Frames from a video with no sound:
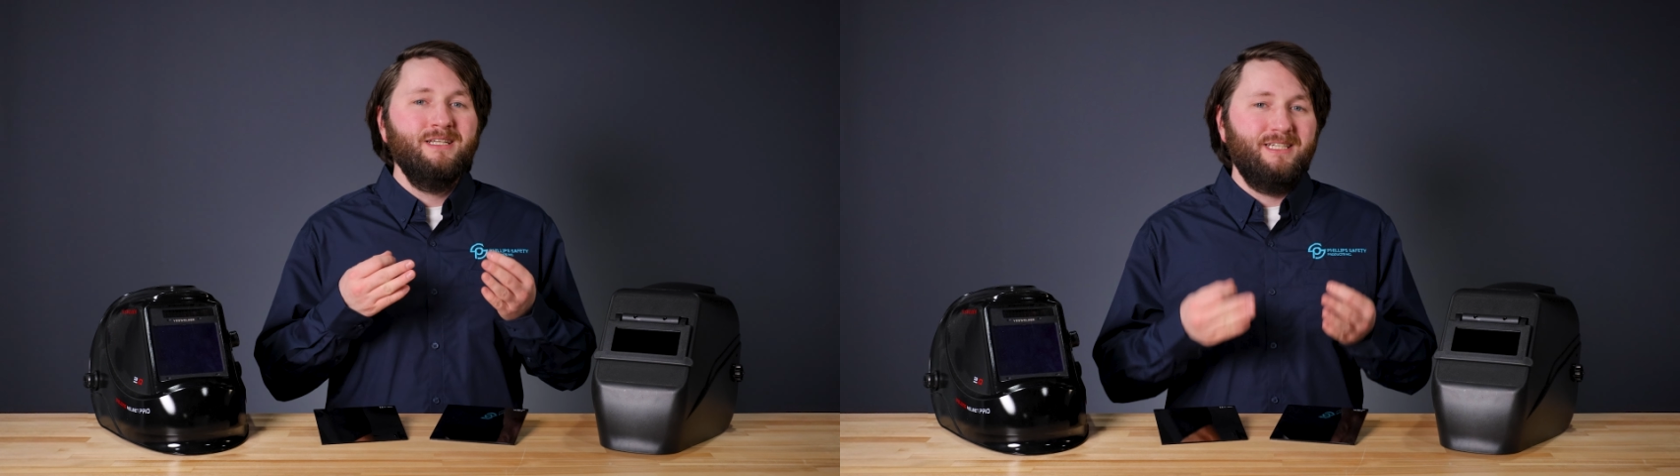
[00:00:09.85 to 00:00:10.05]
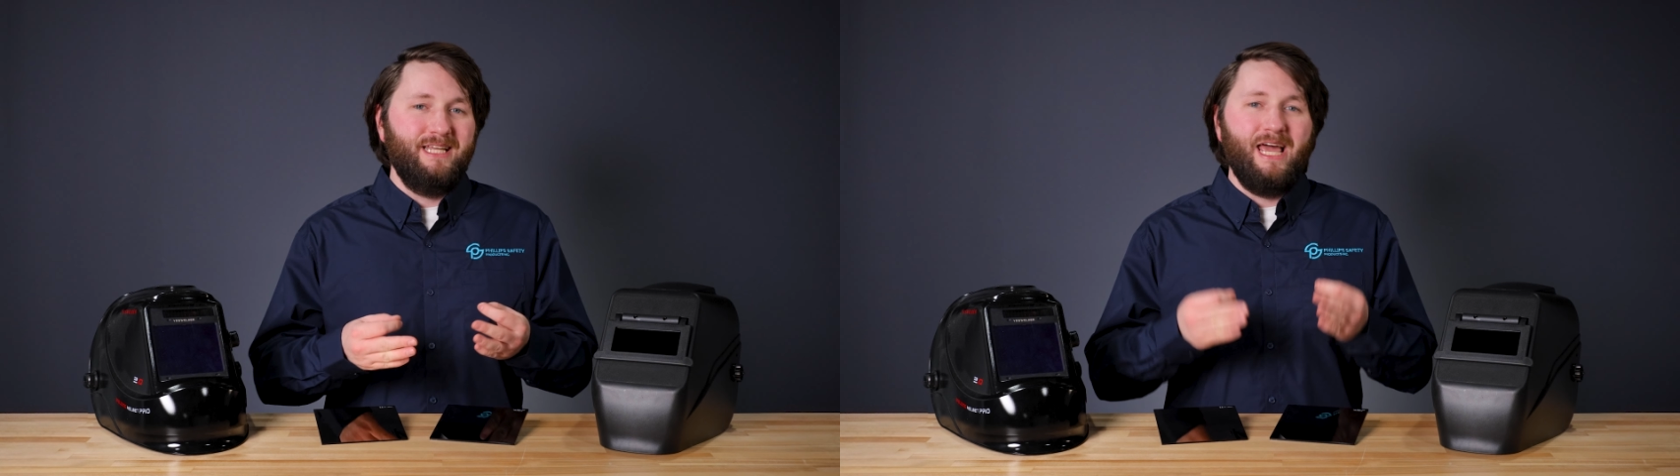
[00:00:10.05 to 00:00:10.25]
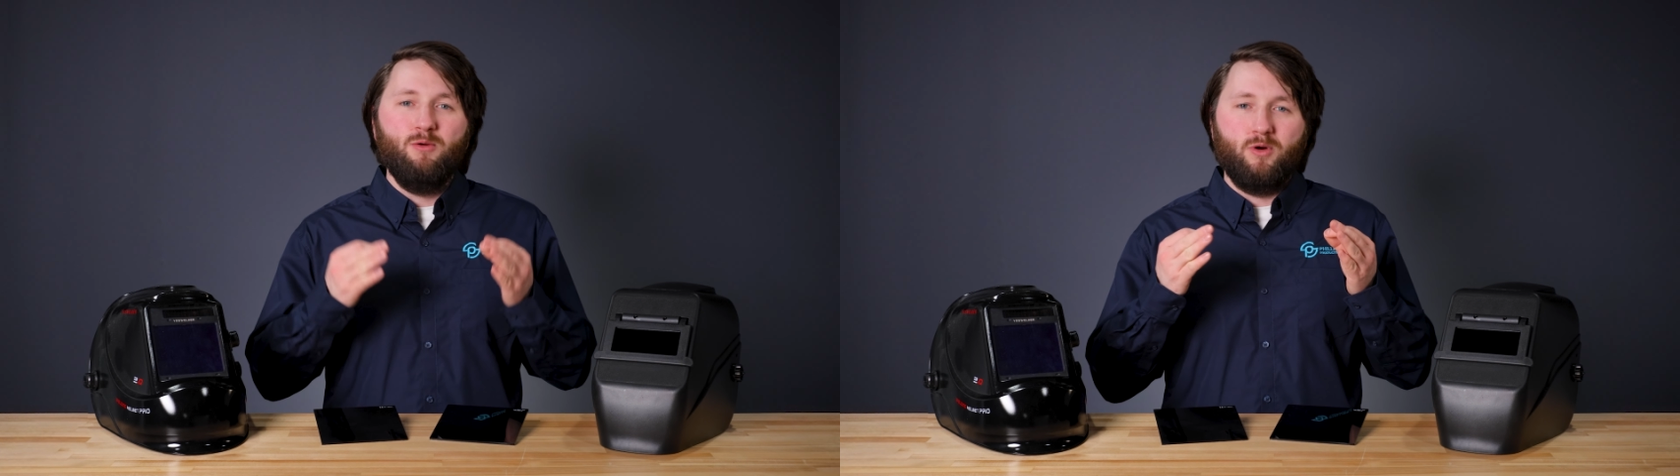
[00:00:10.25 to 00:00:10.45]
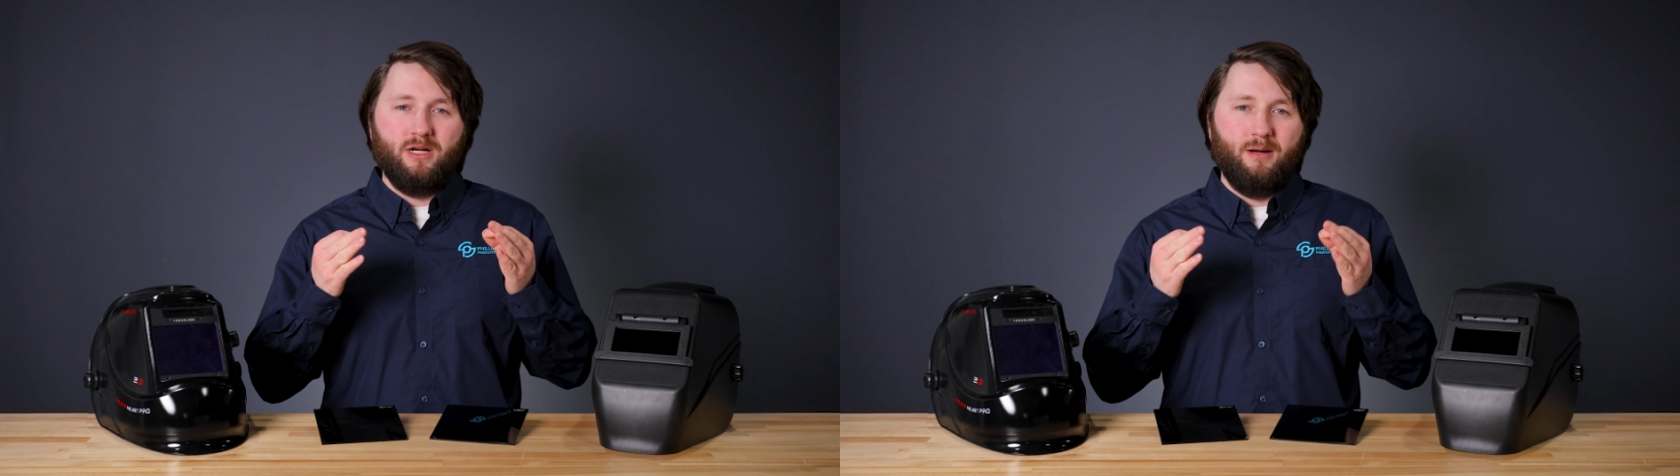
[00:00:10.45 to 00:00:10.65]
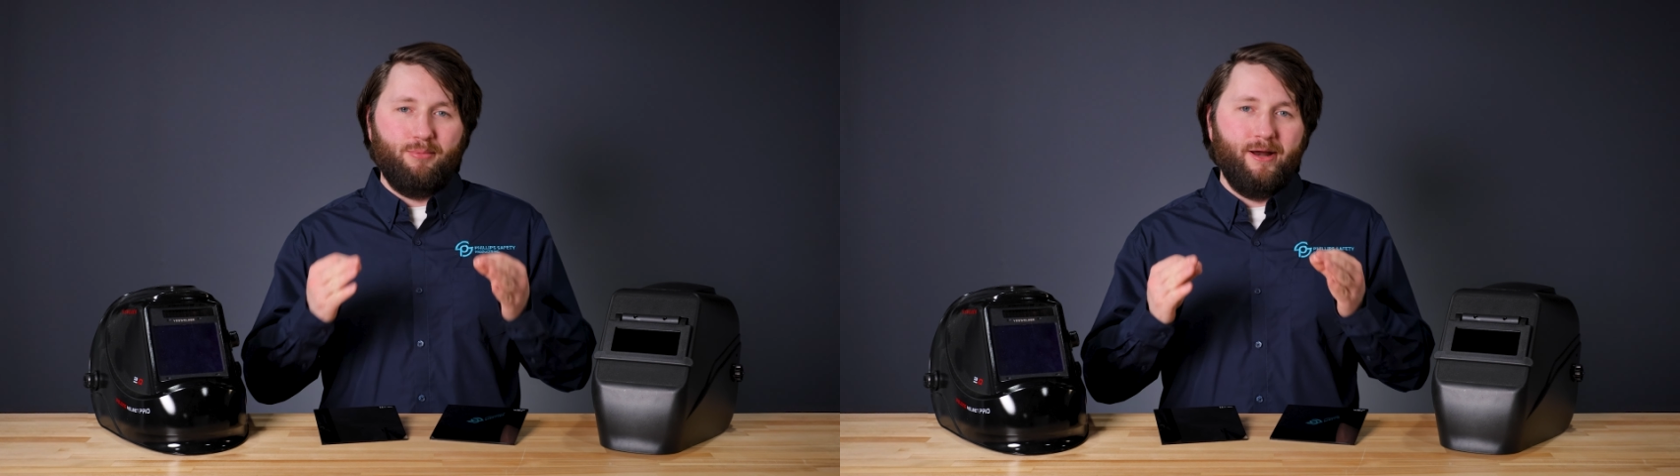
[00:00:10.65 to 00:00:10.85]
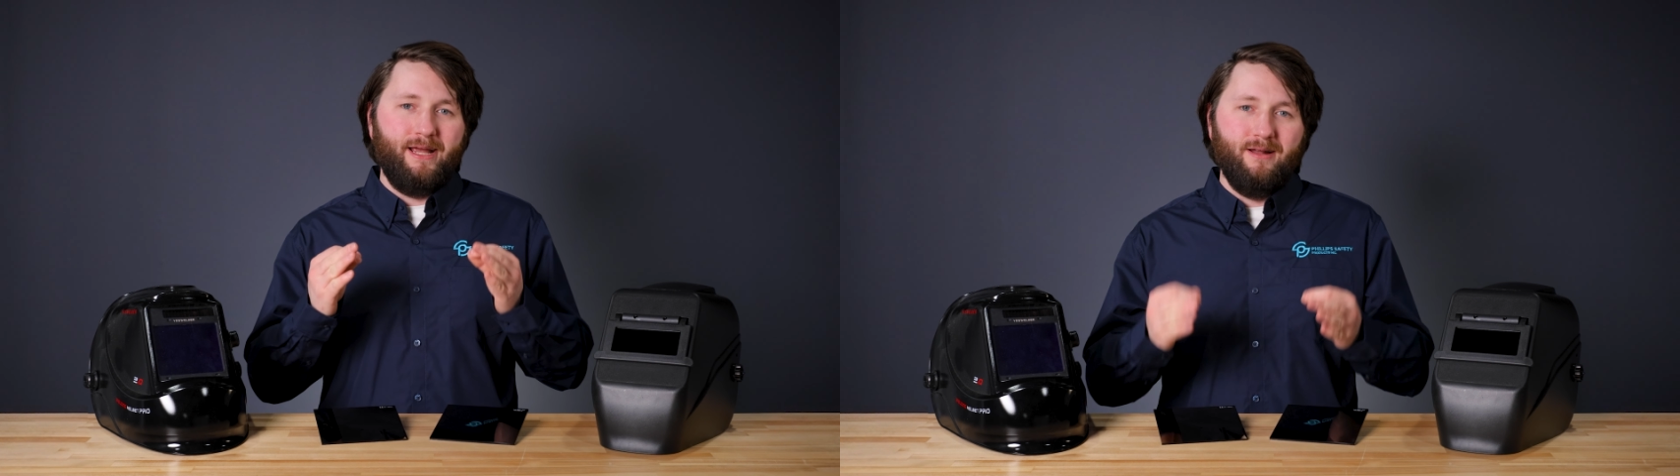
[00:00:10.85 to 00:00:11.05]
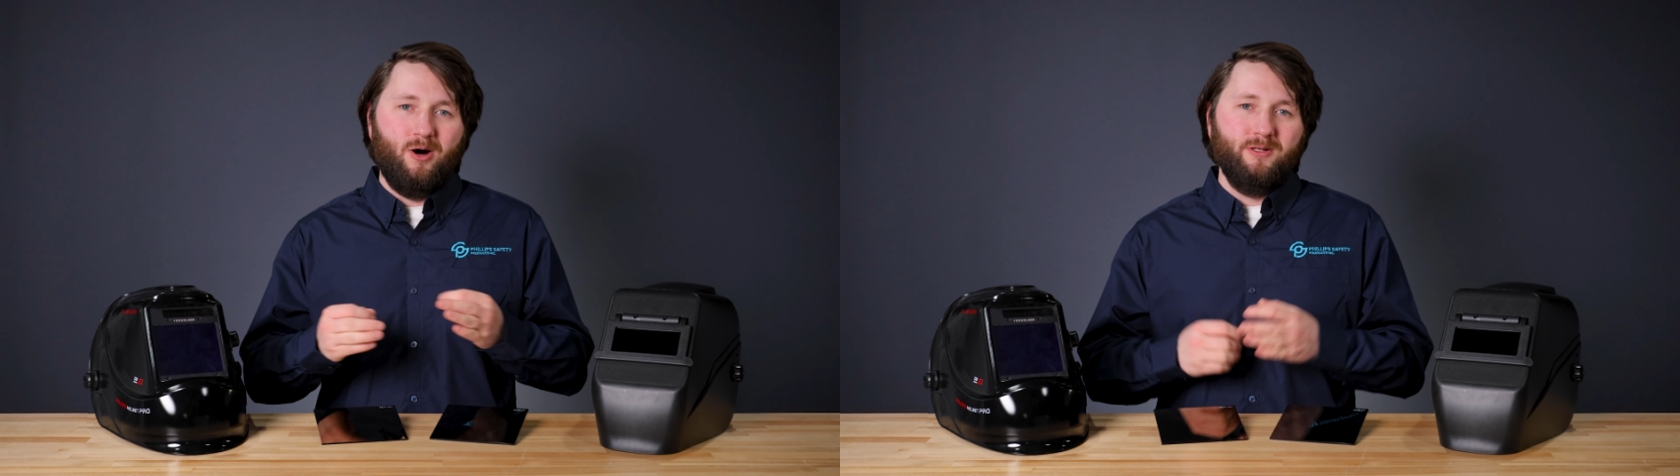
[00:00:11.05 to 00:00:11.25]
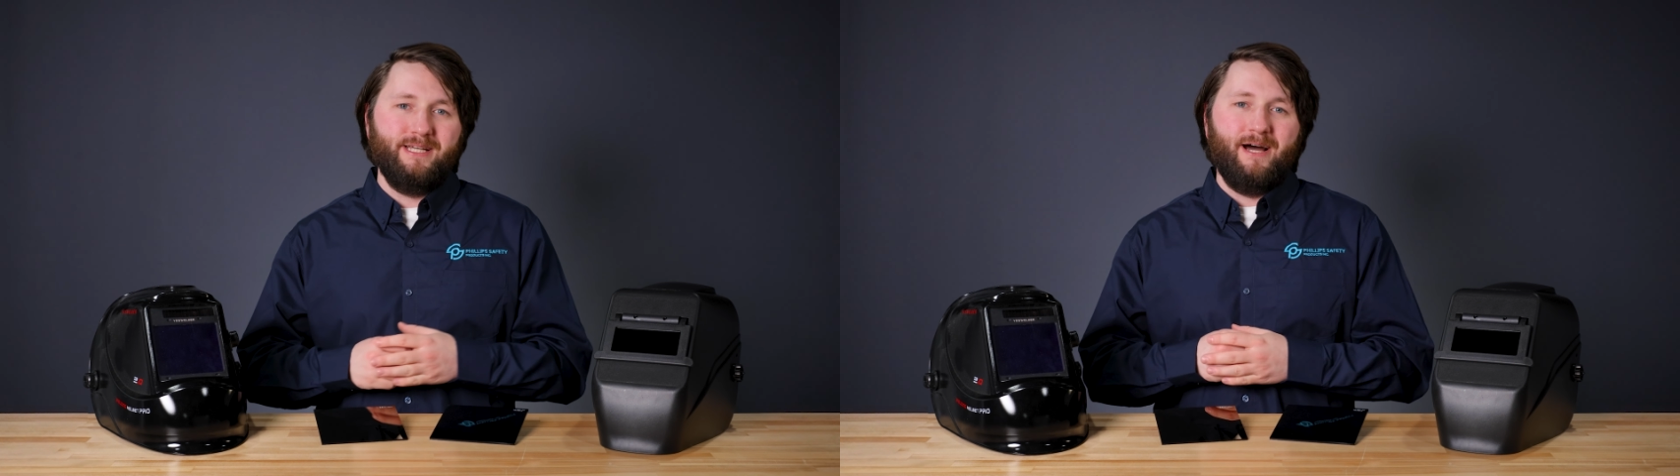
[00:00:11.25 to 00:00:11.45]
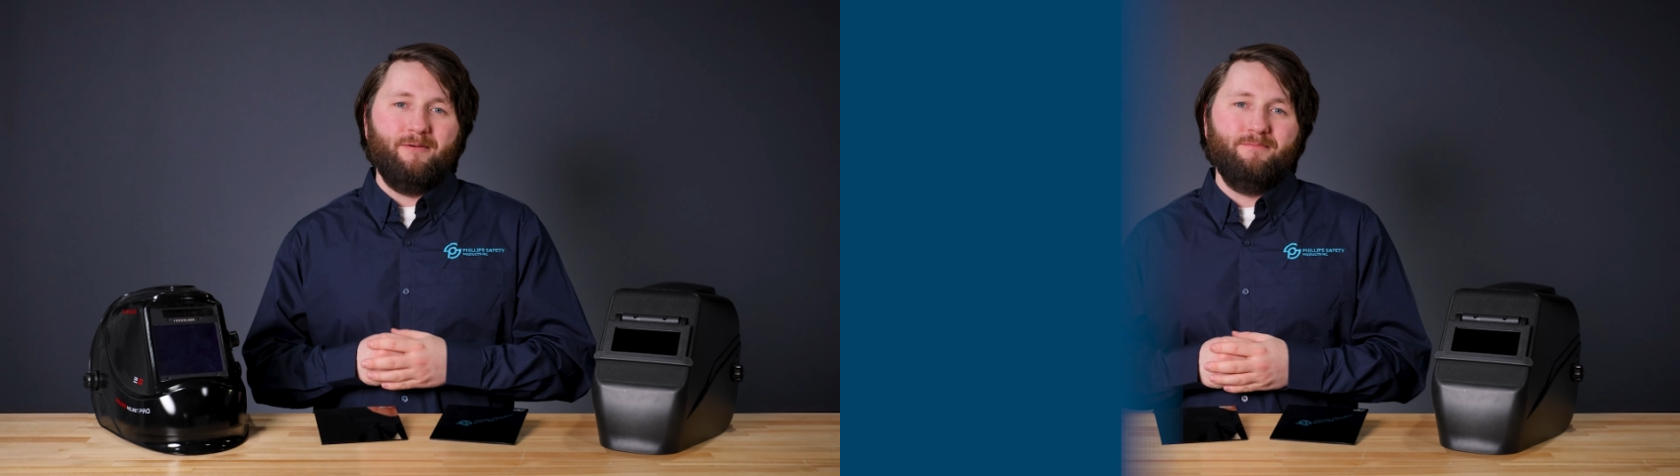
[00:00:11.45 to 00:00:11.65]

today we're gonna break it all down.